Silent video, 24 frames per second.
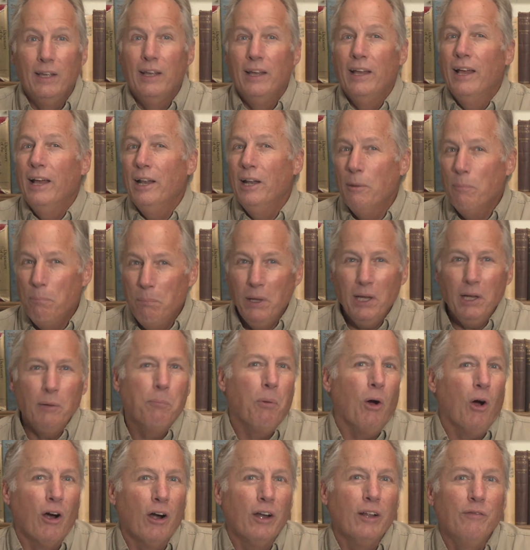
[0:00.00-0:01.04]
And a big
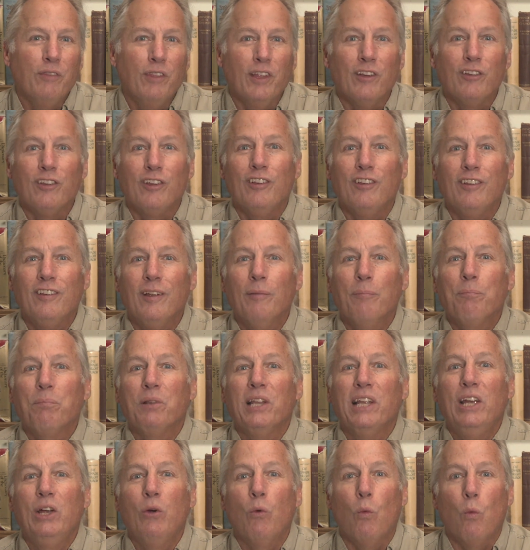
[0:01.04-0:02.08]
part of this is
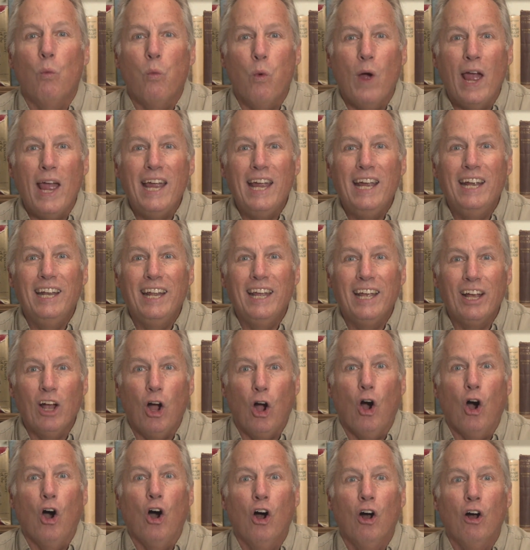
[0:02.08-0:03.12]
simply waiting
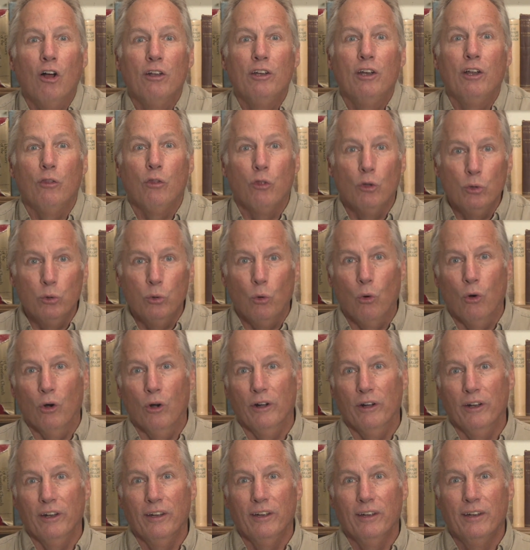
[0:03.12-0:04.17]
on the
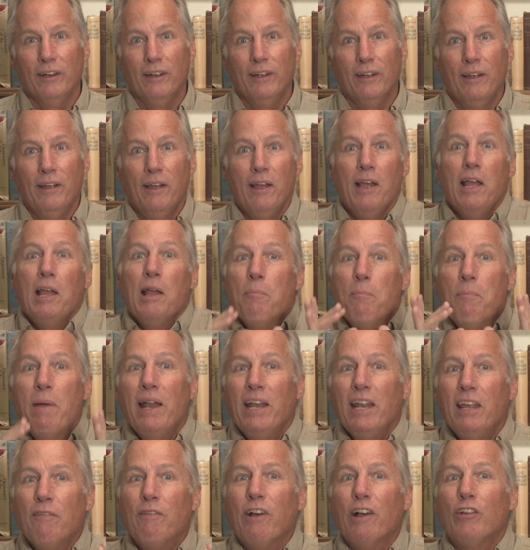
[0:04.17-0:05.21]
Lord.
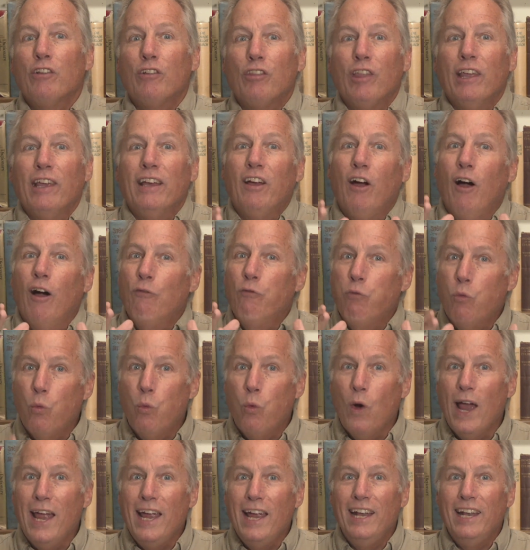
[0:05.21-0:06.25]
Many of us think of
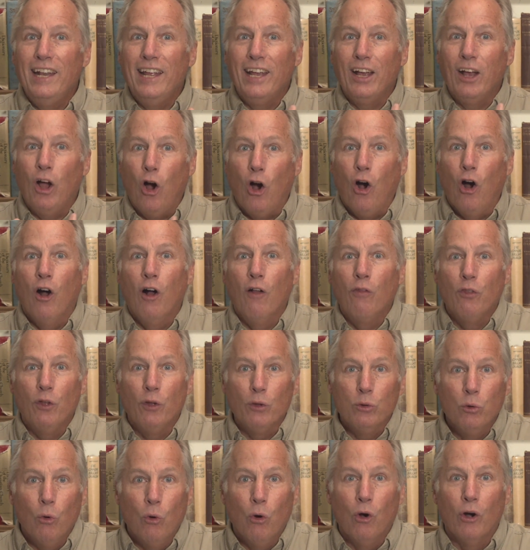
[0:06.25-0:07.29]
waiting on the
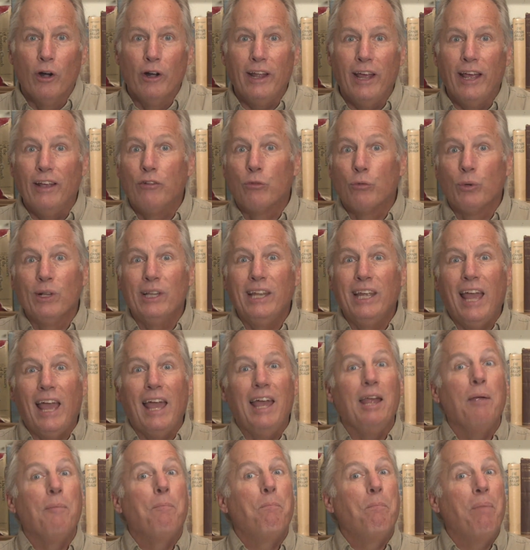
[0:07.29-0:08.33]
Lord as really
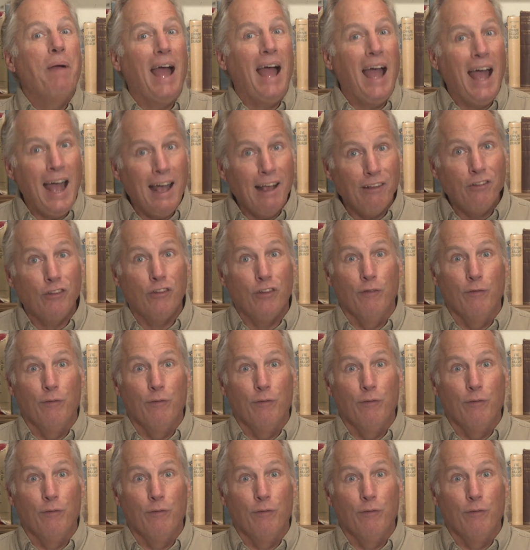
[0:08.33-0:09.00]
a passive